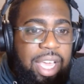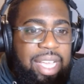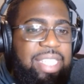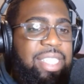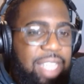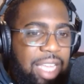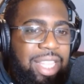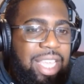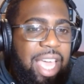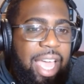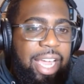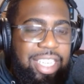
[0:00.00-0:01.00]
is set
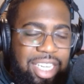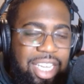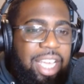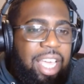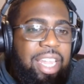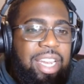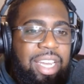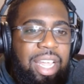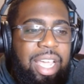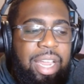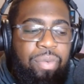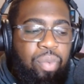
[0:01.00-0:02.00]
the edge and
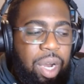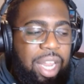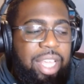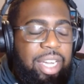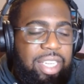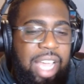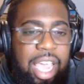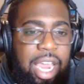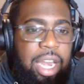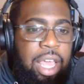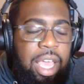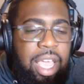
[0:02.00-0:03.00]
really
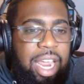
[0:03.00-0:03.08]
contain